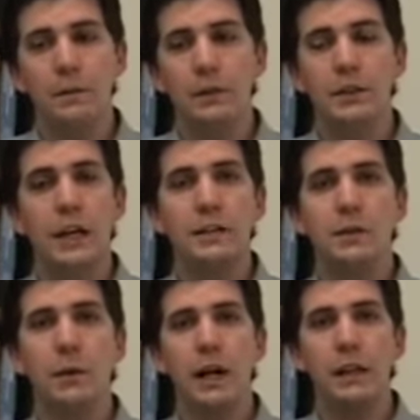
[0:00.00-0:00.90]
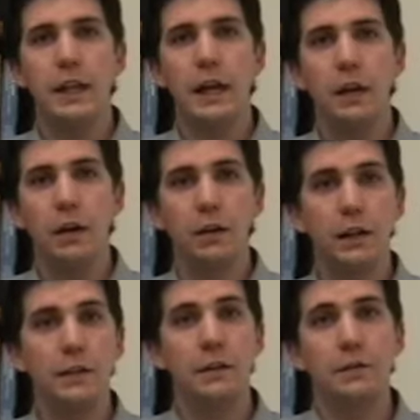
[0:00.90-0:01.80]
to change the way that our
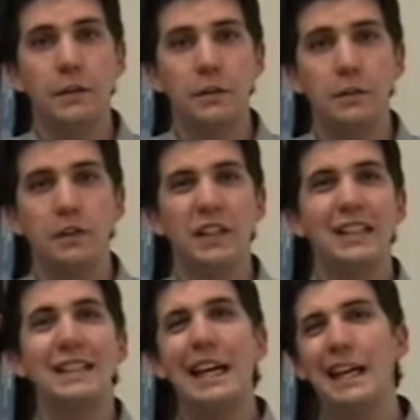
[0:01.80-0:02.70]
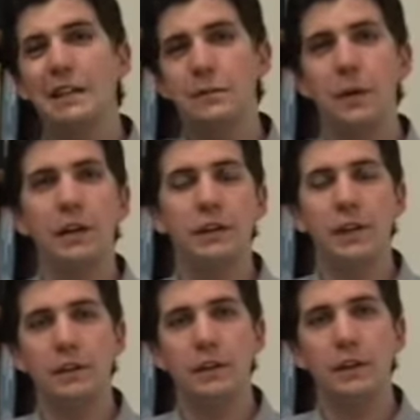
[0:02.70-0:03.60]
elected officials engage with
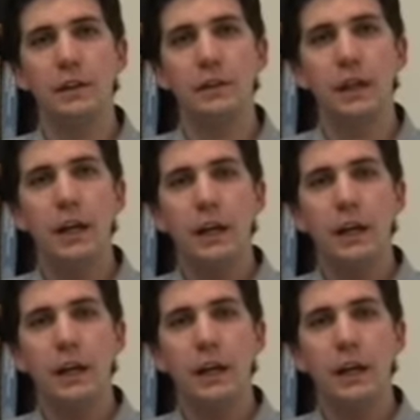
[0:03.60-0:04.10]
citizens